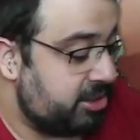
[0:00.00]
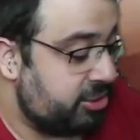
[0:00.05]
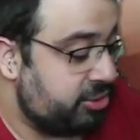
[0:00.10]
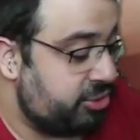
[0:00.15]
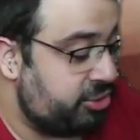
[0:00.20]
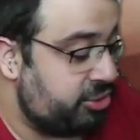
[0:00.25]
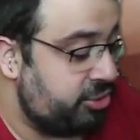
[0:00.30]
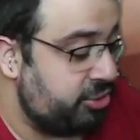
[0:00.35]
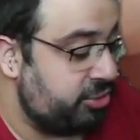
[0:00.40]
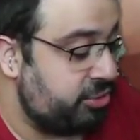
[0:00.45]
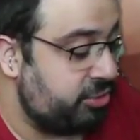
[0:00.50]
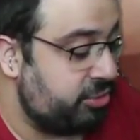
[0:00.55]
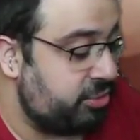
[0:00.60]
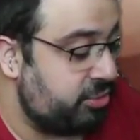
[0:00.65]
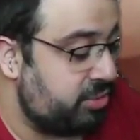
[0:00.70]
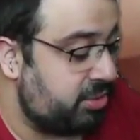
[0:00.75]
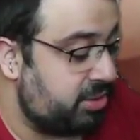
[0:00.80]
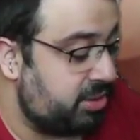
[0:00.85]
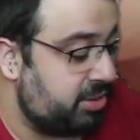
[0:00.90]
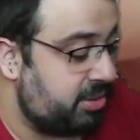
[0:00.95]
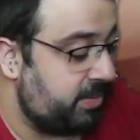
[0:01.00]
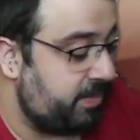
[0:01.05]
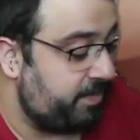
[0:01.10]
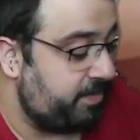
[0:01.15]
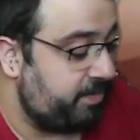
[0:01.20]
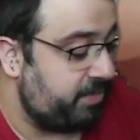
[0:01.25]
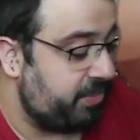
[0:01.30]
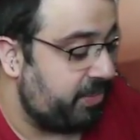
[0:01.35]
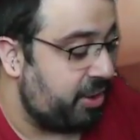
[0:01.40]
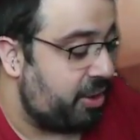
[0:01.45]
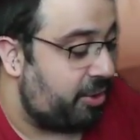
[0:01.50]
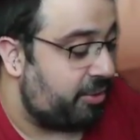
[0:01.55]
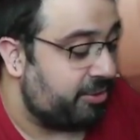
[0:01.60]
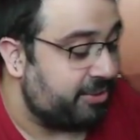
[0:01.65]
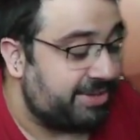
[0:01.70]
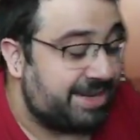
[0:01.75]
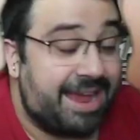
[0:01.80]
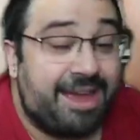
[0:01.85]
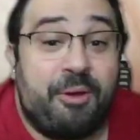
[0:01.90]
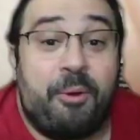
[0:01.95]
to the
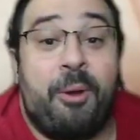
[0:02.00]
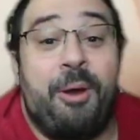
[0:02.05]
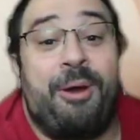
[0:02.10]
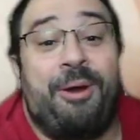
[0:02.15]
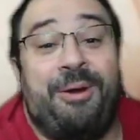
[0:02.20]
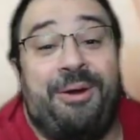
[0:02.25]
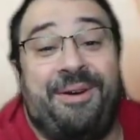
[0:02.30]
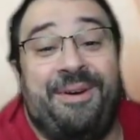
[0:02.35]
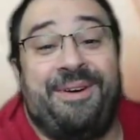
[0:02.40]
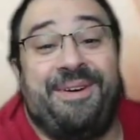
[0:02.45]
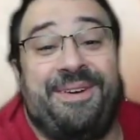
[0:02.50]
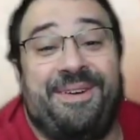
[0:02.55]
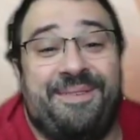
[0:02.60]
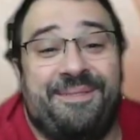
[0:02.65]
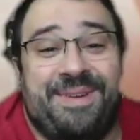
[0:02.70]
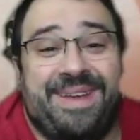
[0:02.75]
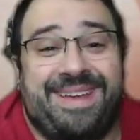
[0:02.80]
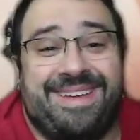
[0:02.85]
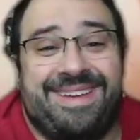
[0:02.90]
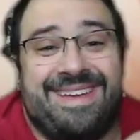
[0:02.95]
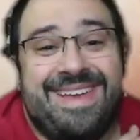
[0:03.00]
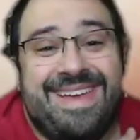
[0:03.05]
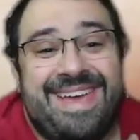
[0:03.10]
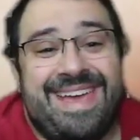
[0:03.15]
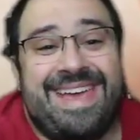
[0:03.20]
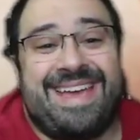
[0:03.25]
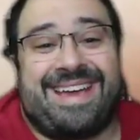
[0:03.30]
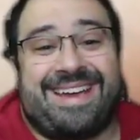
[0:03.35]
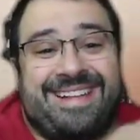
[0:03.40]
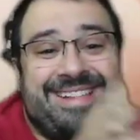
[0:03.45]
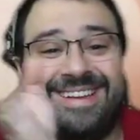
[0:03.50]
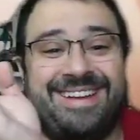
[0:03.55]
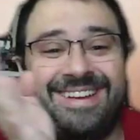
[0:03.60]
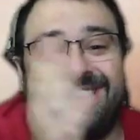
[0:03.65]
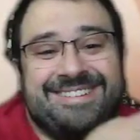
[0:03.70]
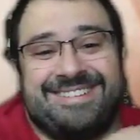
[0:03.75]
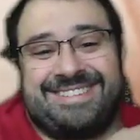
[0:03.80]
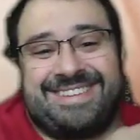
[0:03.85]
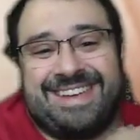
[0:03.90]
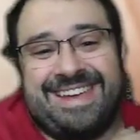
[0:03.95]
owner's hand. Oh my, it
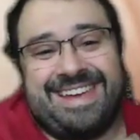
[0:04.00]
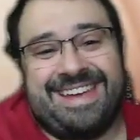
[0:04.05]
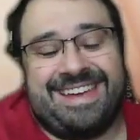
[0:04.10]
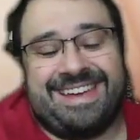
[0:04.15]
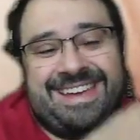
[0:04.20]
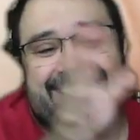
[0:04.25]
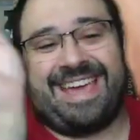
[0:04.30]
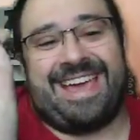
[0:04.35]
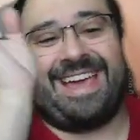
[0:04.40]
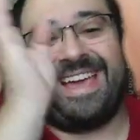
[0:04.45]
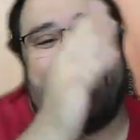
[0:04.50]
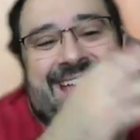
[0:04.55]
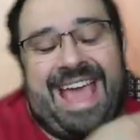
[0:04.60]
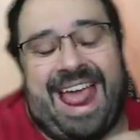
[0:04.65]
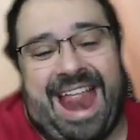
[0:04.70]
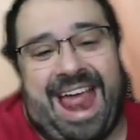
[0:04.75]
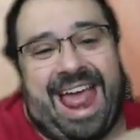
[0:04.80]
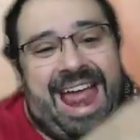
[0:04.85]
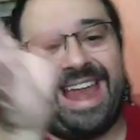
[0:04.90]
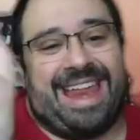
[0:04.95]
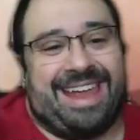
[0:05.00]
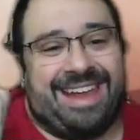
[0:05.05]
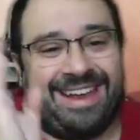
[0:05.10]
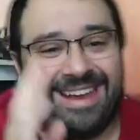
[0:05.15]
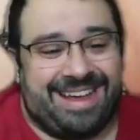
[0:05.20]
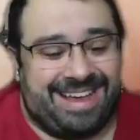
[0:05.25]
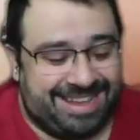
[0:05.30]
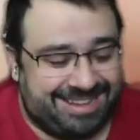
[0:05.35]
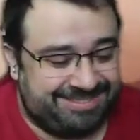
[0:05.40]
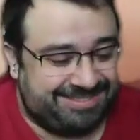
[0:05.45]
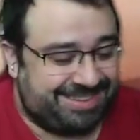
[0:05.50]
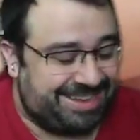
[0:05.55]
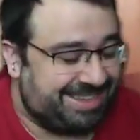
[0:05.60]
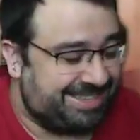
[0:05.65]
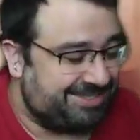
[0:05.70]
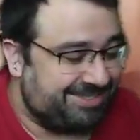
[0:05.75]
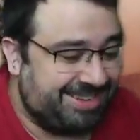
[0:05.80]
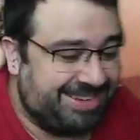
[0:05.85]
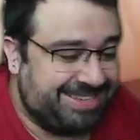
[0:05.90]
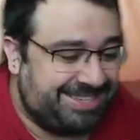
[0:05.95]
clears. Get out of here.
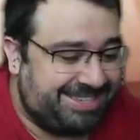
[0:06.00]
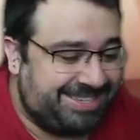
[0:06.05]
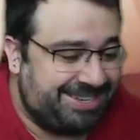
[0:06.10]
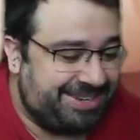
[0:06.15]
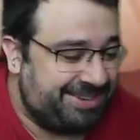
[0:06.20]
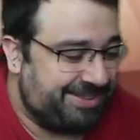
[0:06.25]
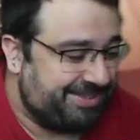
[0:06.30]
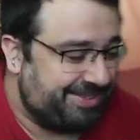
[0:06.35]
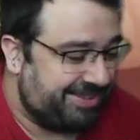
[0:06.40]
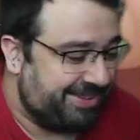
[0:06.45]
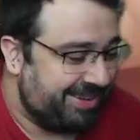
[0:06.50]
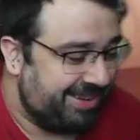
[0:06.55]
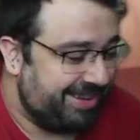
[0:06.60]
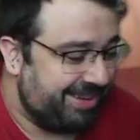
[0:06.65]
Gets rid of 2.